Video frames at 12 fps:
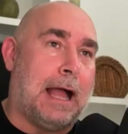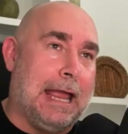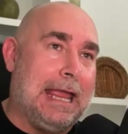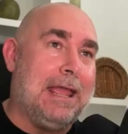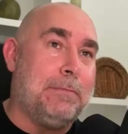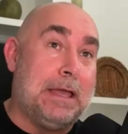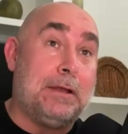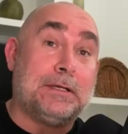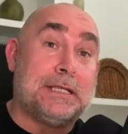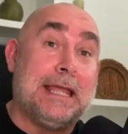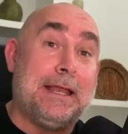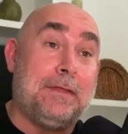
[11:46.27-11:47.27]
I am
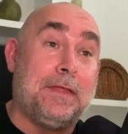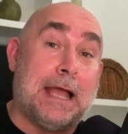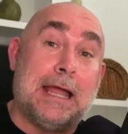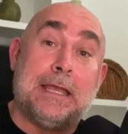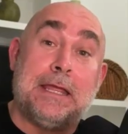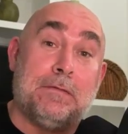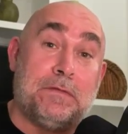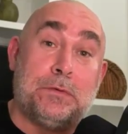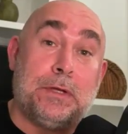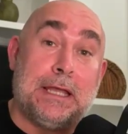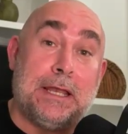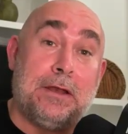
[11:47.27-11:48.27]
entertaining the idea of
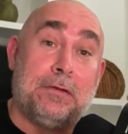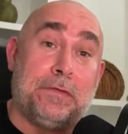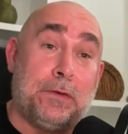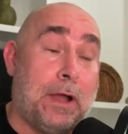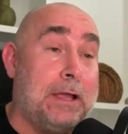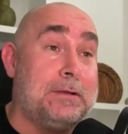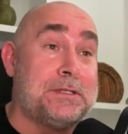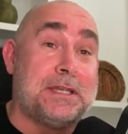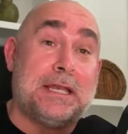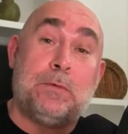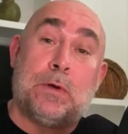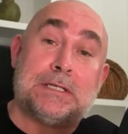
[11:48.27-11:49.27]
doing an interview. I
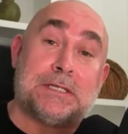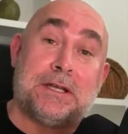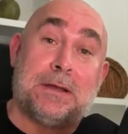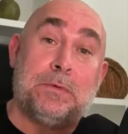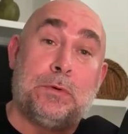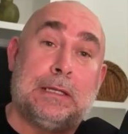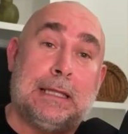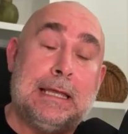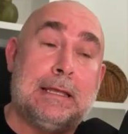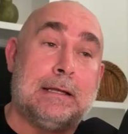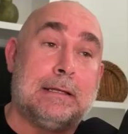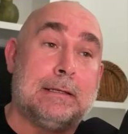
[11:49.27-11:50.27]
understand he wants to come to
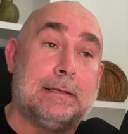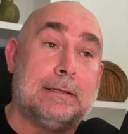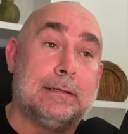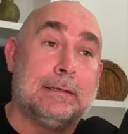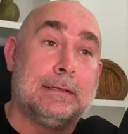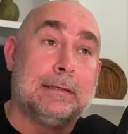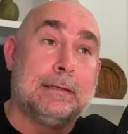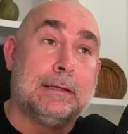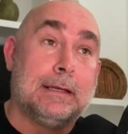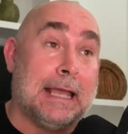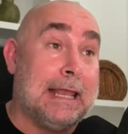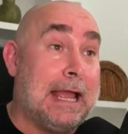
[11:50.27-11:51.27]
Atlanta.
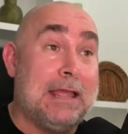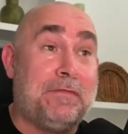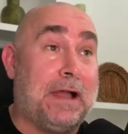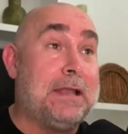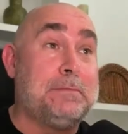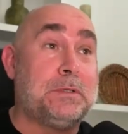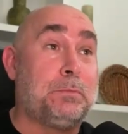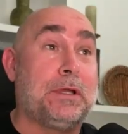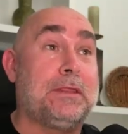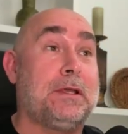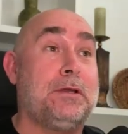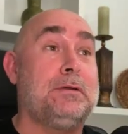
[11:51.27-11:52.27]
And I invite him to
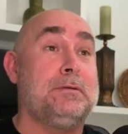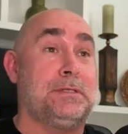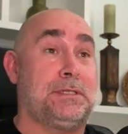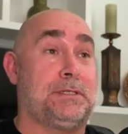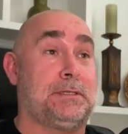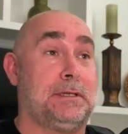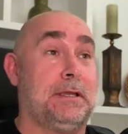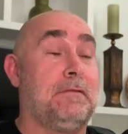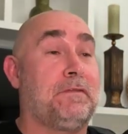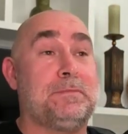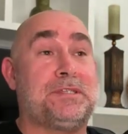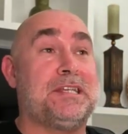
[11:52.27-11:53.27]
bring the goons
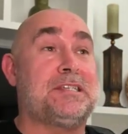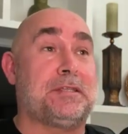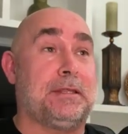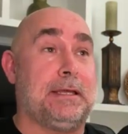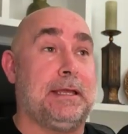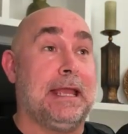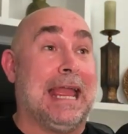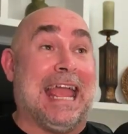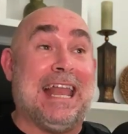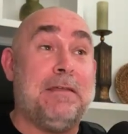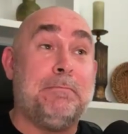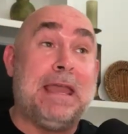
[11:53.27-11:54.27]
from Sicily.
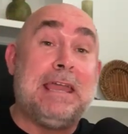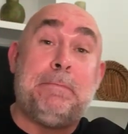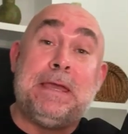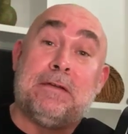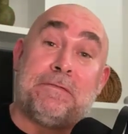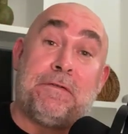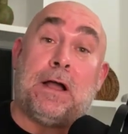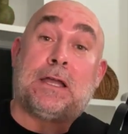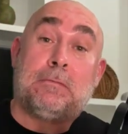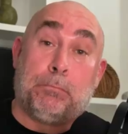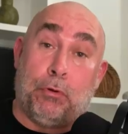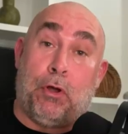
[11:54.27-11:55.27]
And it may be a
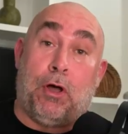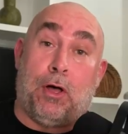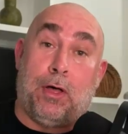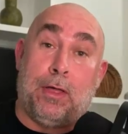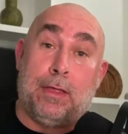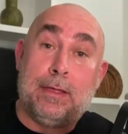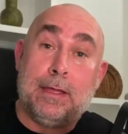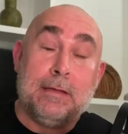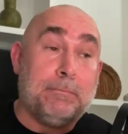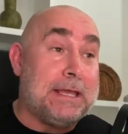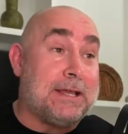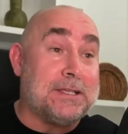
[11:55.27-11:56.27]
fucking brawl
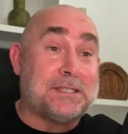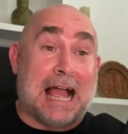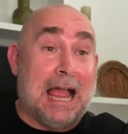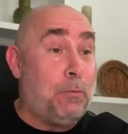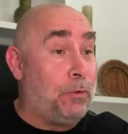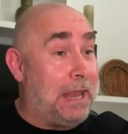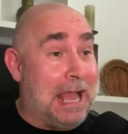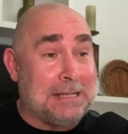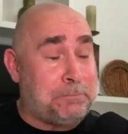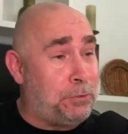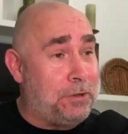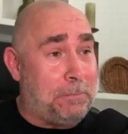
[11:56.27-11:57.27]
because I will
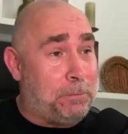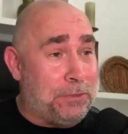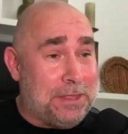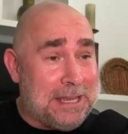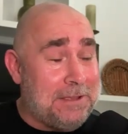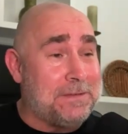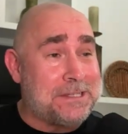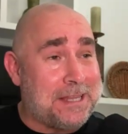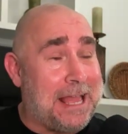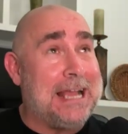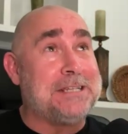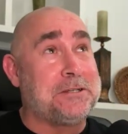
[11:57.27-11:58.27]
not put up with any of his
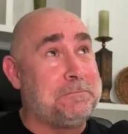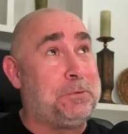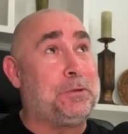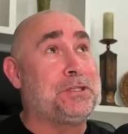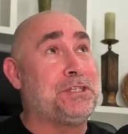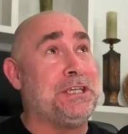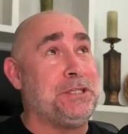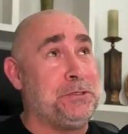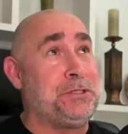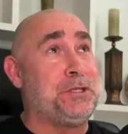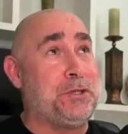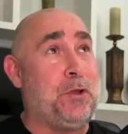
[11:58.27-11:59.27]
lies or bullshit. You
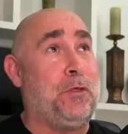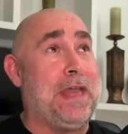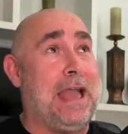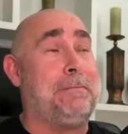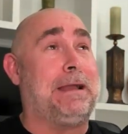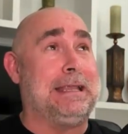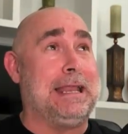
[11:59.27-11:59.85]
should know that